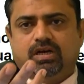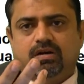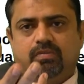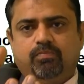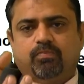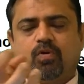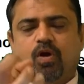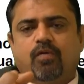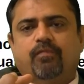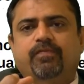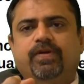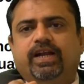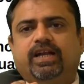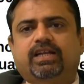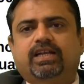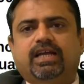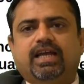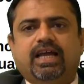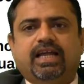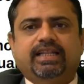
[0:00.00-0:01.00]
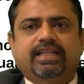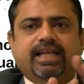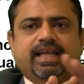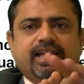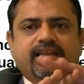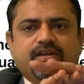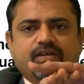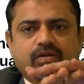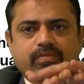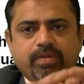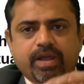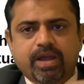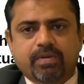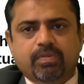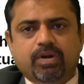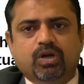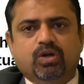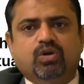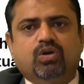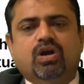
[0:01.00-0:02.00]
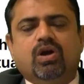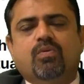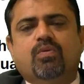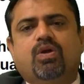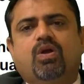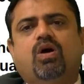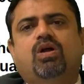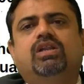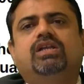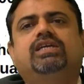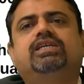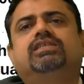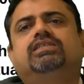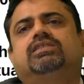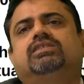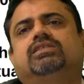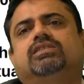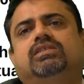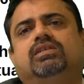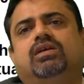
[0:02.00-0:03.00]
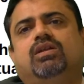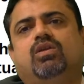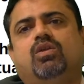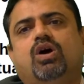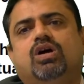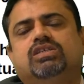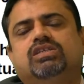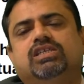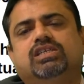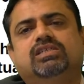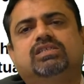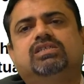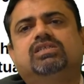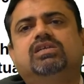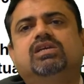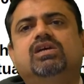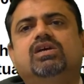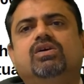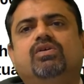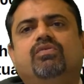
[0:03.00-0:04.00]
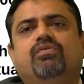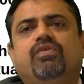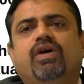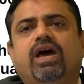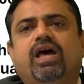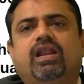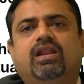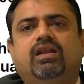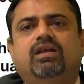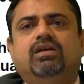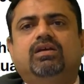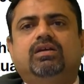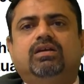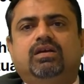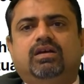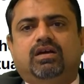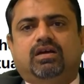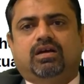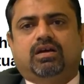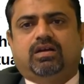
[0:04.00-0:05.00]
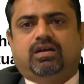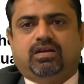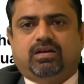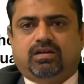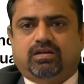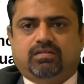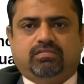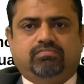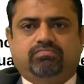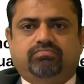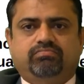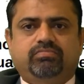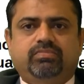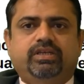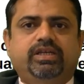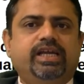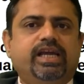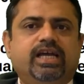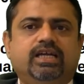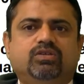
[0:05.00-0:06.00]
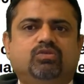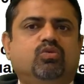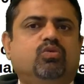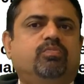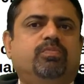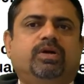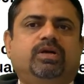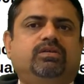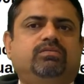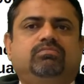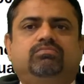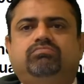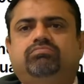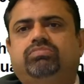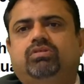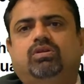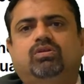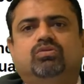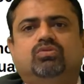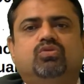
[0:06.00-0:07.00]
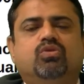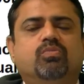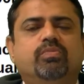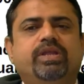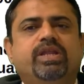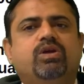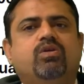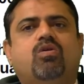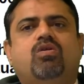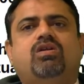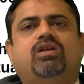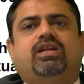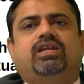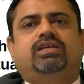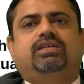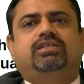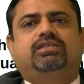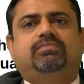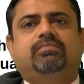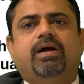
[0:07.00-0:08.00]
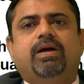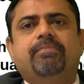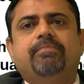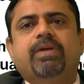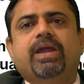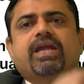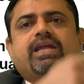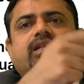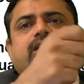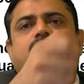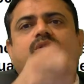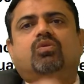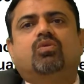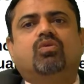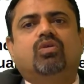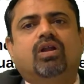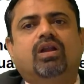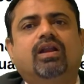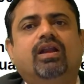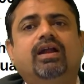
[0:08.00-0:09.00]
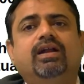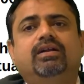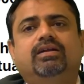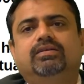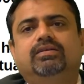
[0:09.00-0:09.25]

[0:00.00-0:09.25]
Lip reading: profit, and then he will be able to cover all his losses where he has opened, you know, so many contracts by paying the token, right?